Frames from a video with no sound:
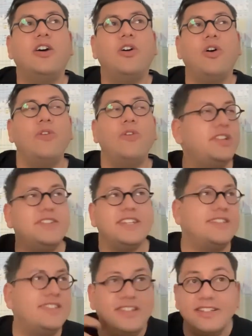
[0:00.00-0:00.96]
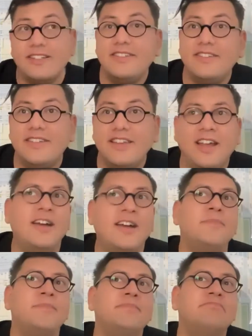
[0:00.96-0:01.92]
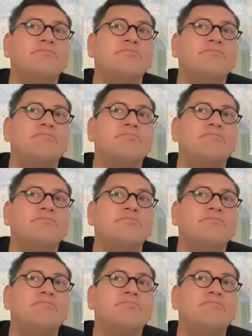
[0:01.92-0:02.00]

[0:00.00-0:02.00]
over the six years, um,